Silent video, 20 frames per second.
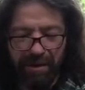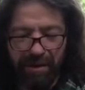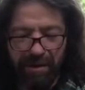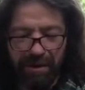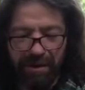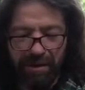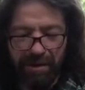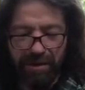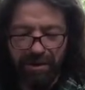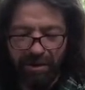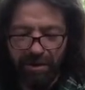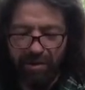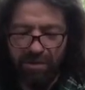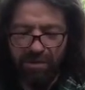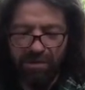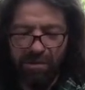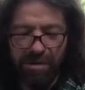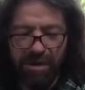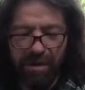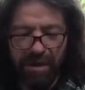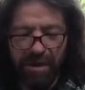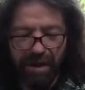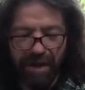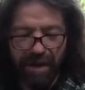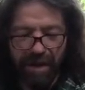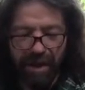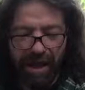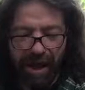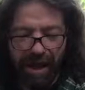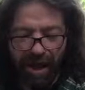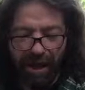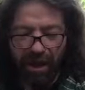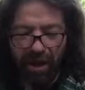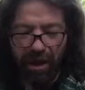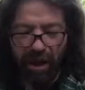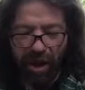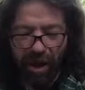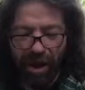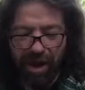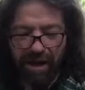Soon
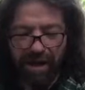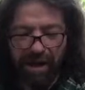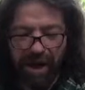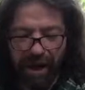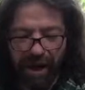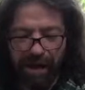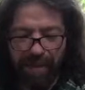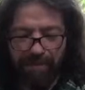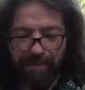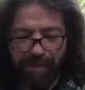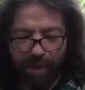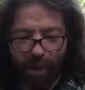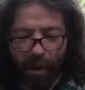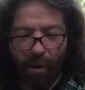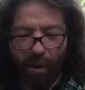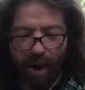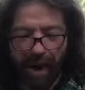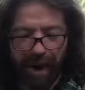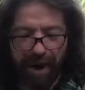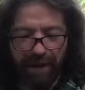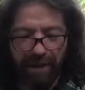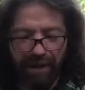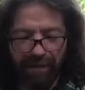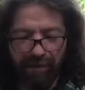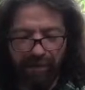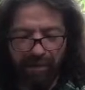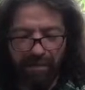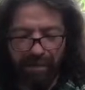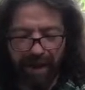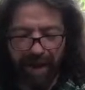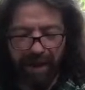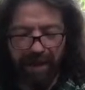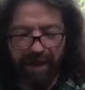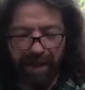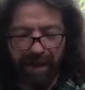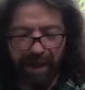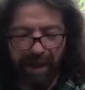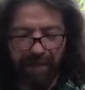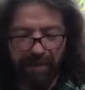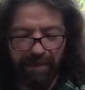along came Boaz from
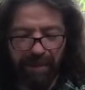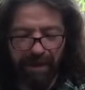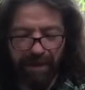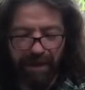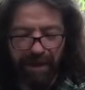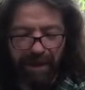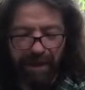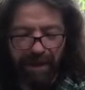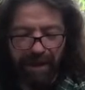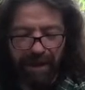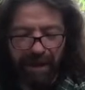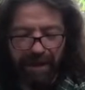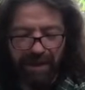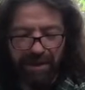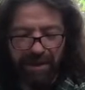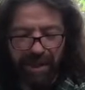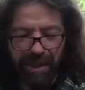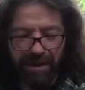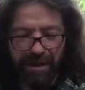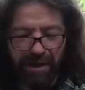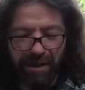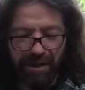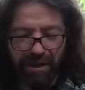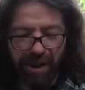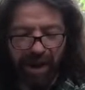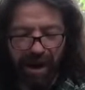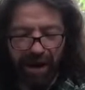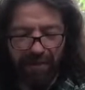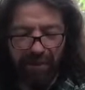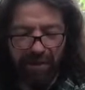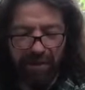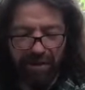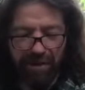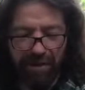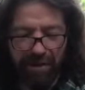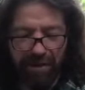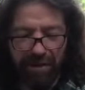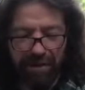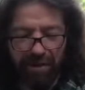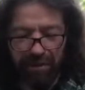Bethlehem and said to the
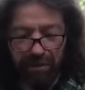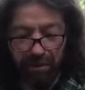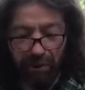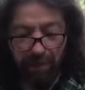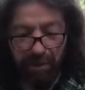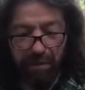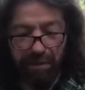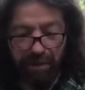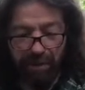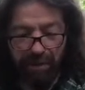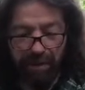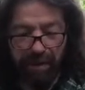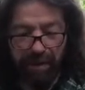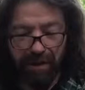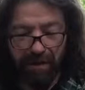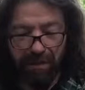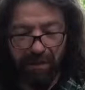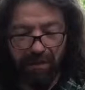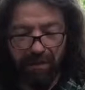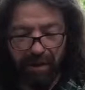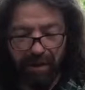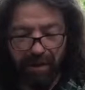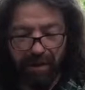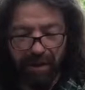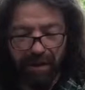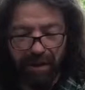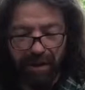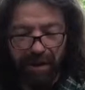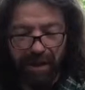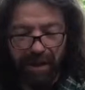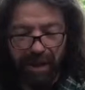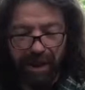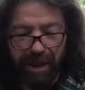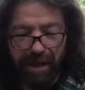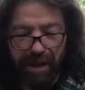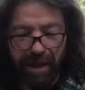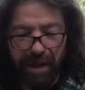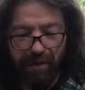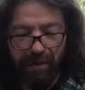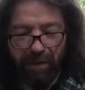harvesters, the Lord be with you. And
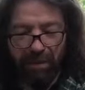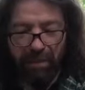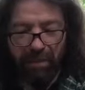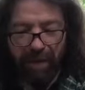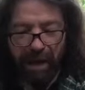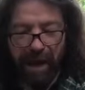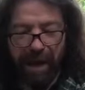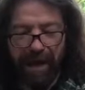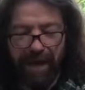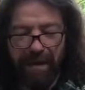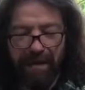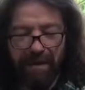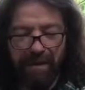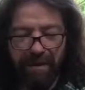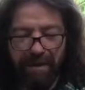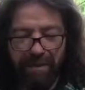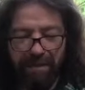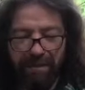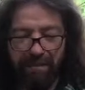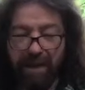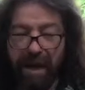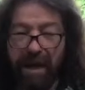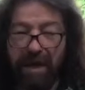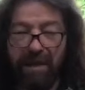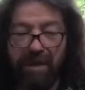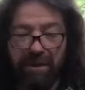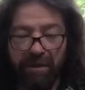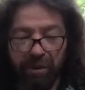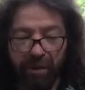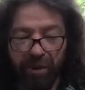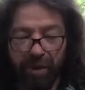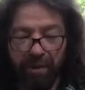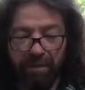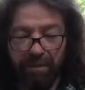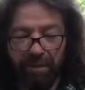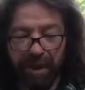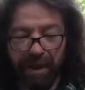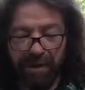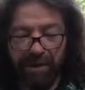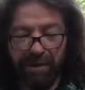they replied, may the Lord
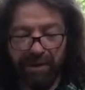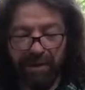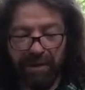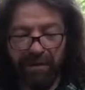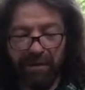bless you.